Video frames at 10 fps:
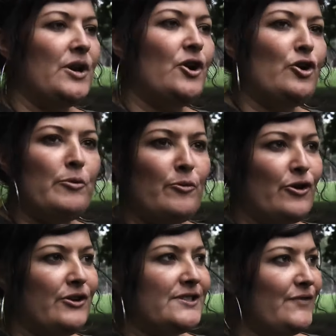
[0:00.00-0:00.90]
don't want to go to
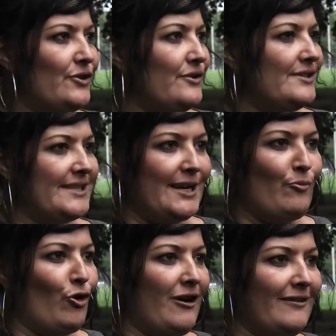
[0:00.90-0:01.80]
memorials, funerals
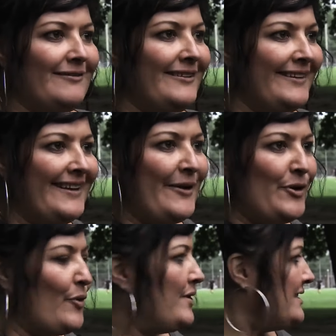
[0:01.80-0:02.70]
anymore. We